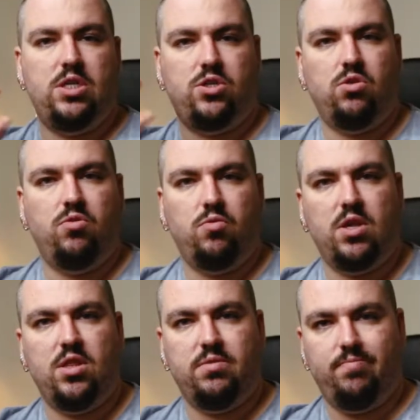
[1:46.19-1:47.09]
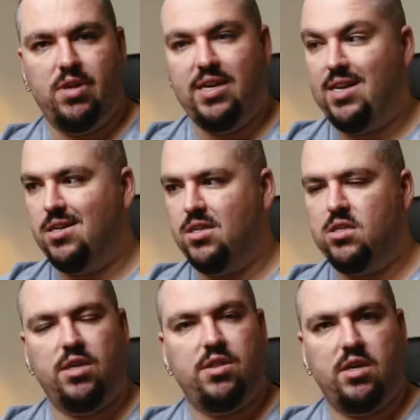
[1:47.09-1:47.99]
is sort of one of the
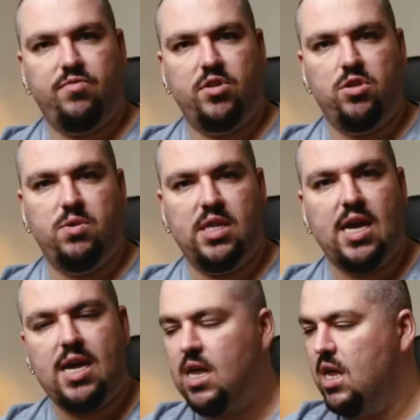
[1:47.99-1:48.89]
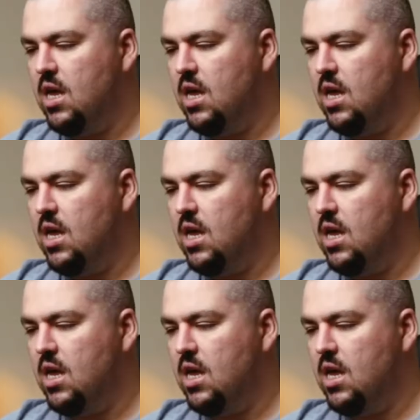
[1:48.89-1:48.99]
leaders, I think, for doing that.